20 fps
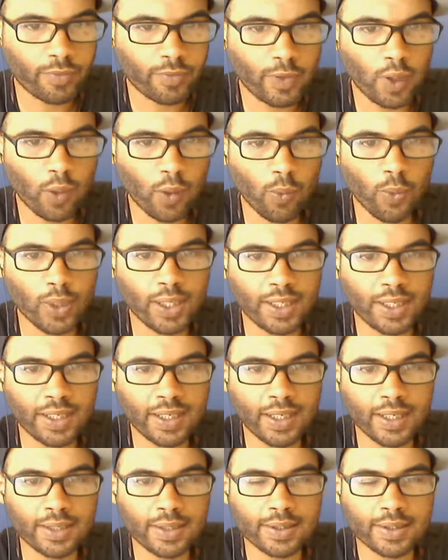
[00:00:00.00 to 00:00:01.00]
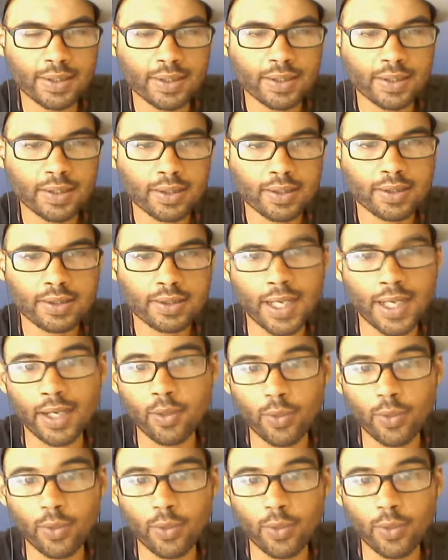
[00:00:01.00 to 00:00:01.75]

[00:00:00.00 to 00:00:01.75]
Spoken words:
we didn't take